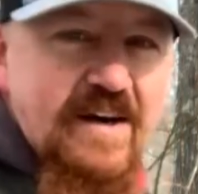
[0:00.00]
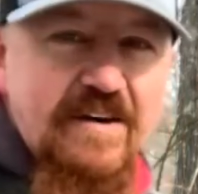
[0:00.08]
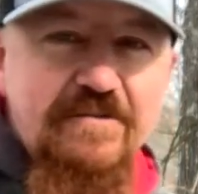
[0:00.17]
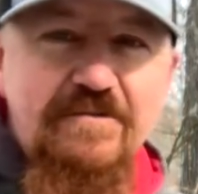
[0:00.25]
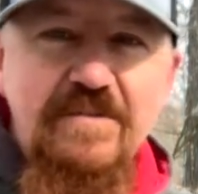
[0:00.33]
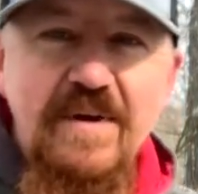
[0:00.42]

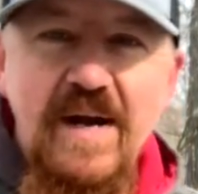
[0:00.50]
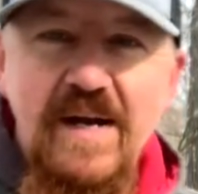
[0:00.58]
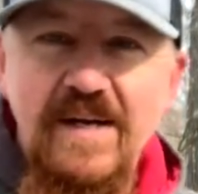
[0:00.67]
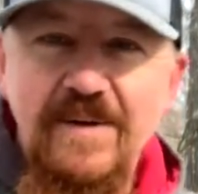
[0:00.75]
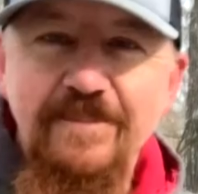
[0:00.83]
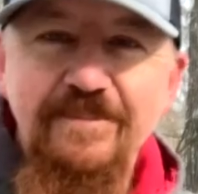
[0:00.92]
of
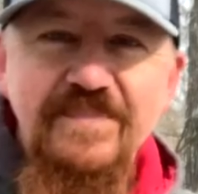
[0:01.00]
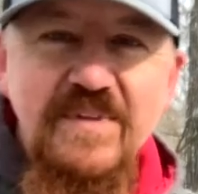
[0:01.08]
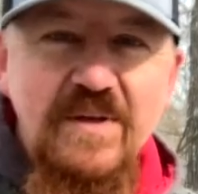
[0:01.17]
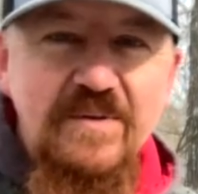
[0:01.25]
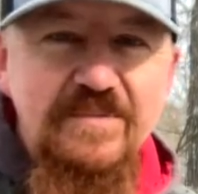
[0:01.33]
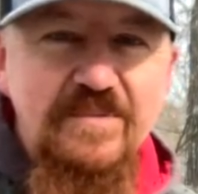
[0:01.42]

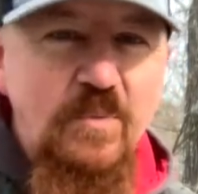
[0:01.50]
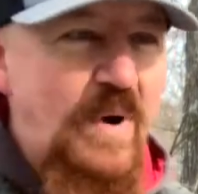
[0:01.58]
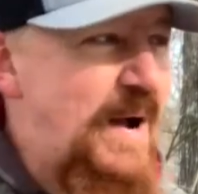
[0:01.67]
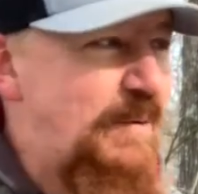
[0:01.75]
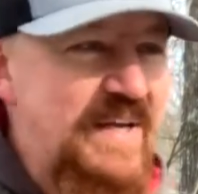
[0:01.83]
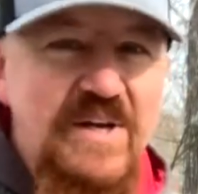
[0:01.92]

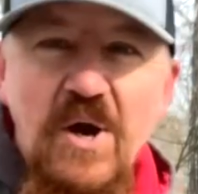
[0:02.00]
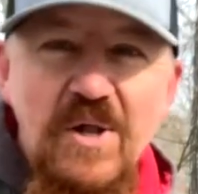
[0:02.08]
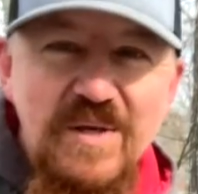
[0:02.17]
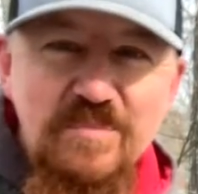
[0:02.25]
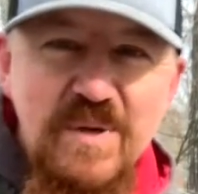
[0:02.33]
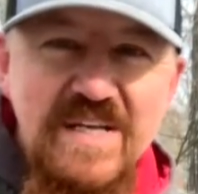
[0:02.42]
why we
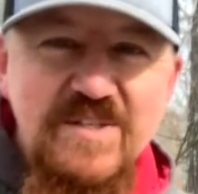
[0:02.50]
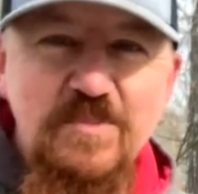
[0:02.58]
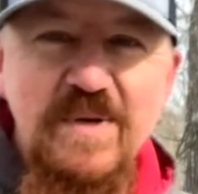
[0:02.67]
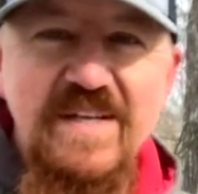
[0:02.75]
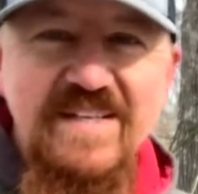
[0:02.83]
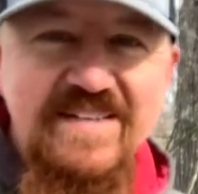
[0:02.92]
call it Peaks
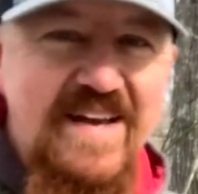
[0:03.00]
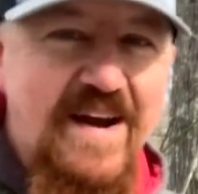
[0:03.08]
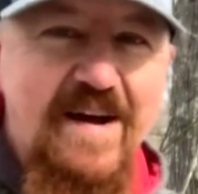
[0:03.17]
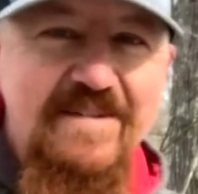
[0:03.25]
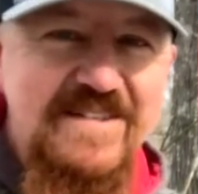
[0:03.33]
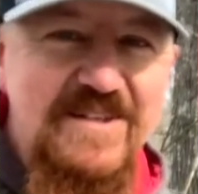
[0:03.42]
Peak. Now
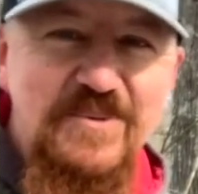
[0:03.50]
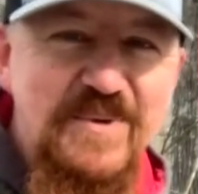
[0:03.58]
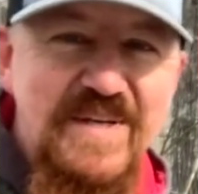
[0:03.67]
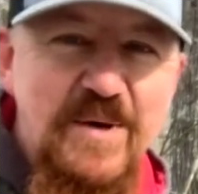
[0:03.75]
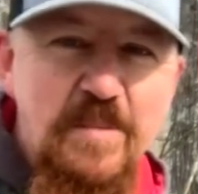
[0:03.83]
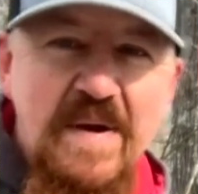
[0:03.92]
obviously
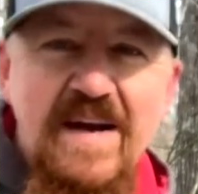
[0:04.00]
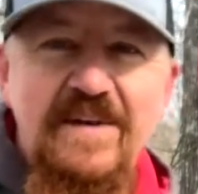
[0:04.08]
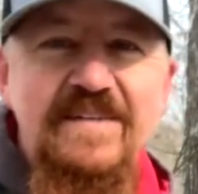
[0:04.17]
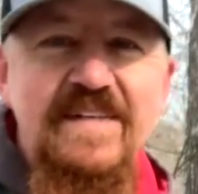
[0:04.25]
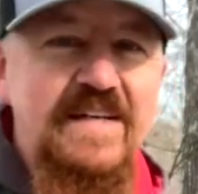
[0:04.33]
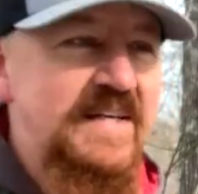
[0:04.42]
we're no
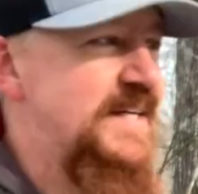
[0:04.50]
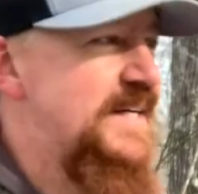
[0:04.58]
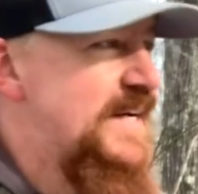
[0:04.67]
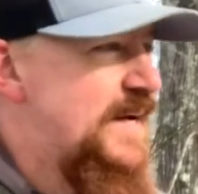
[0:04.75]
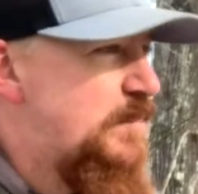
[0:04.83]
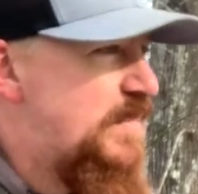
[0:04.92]
mountain here,
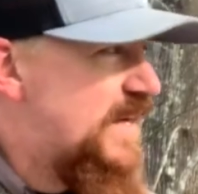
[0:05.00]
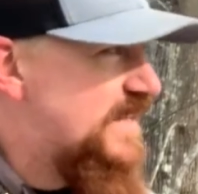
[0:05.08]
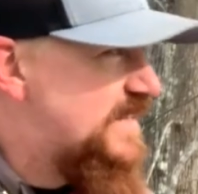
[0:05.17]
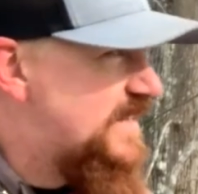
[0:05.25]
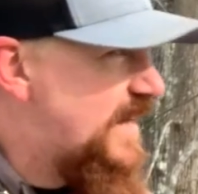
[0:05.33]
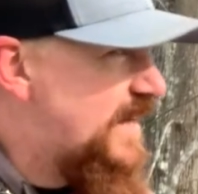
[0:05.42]
but
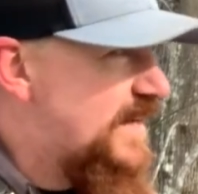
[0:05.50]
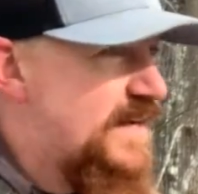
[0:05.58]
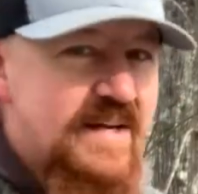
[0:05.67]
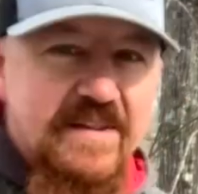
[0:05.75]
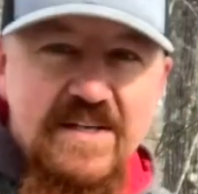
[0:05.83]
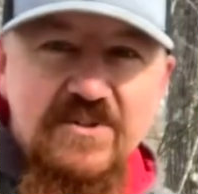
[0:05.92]

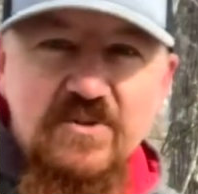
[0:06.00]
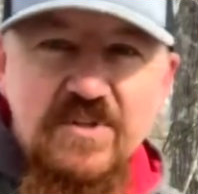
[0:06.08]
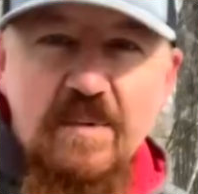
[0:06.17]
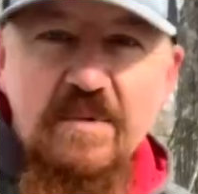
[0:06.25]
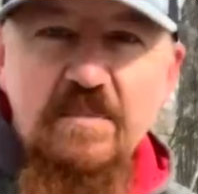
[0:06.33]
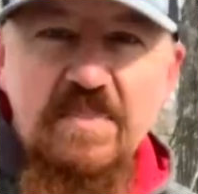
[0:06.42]
these are
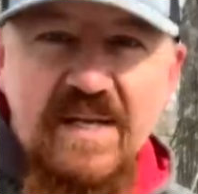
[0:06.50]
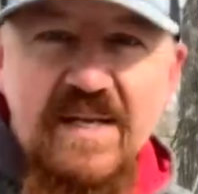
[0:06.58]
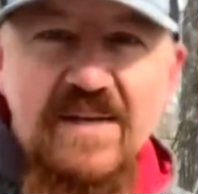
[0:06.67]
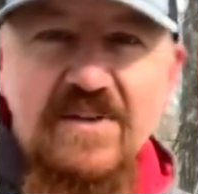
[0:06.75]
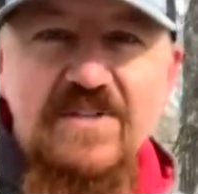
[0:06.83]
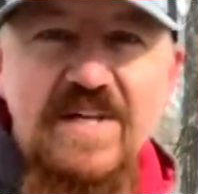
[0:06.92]
some of the big
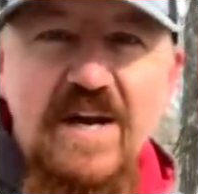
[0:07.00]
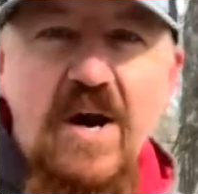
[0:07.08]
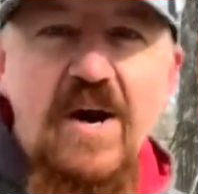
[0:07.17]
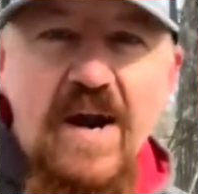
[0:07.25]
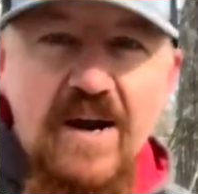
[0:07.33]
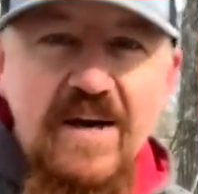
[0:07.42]
hills in
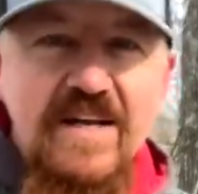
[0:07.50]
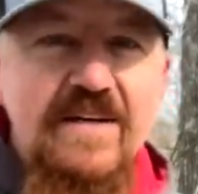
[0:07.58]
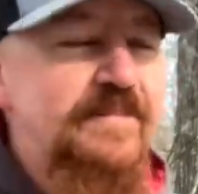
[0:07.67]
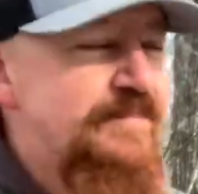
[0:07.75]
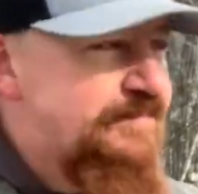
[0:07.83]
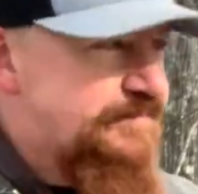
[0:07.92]
our area.